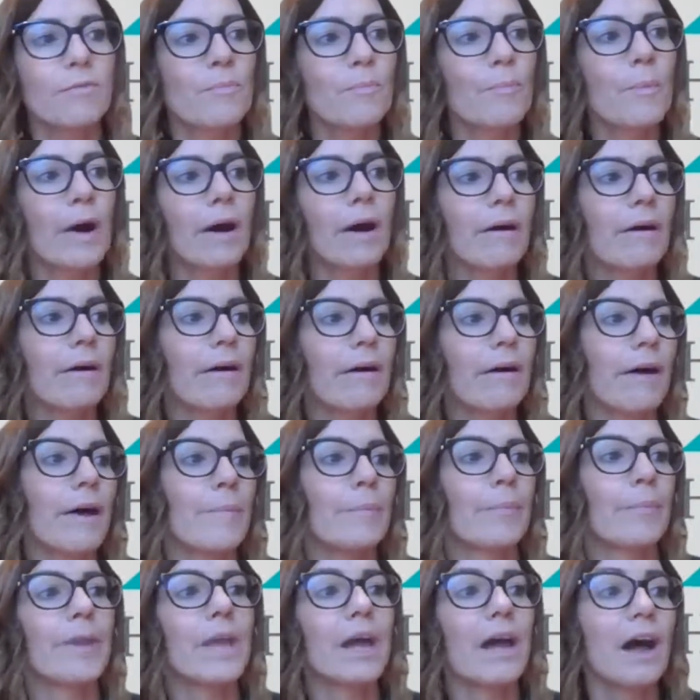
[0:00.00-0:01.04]
But
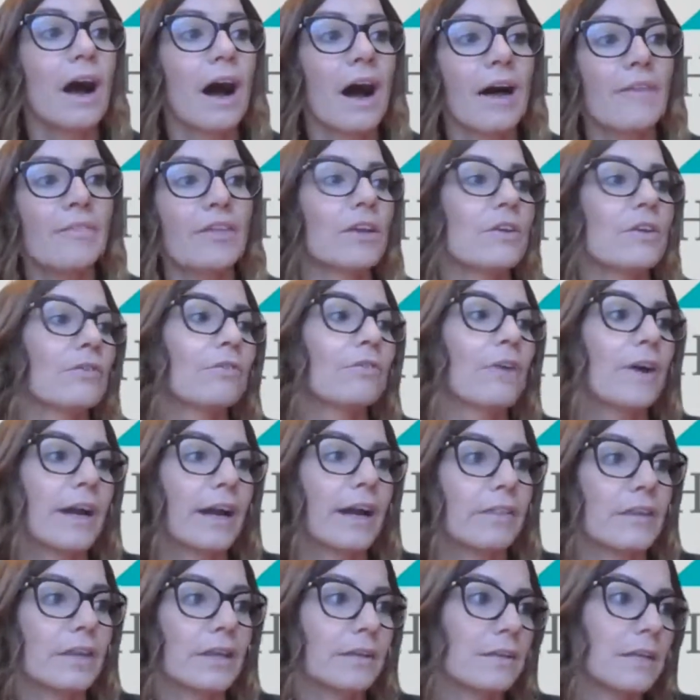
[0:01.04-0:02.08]
I think you're right. I
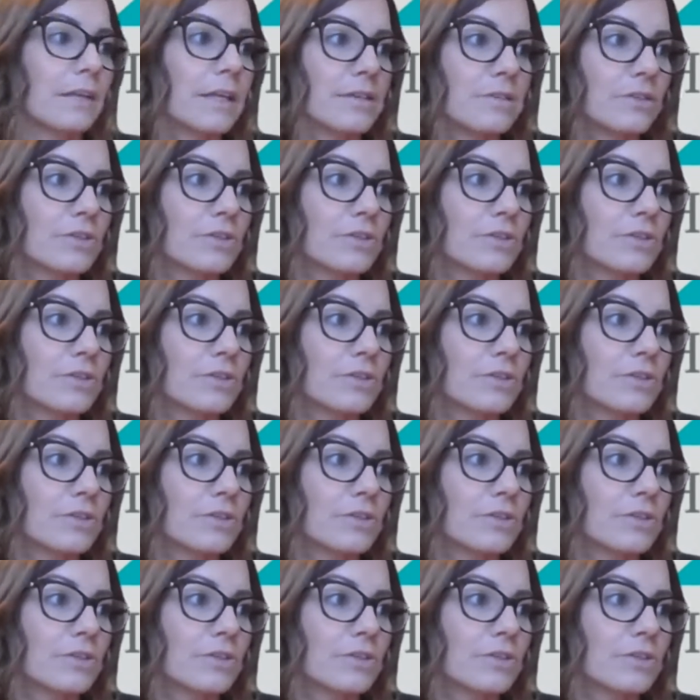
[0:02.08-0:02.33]
think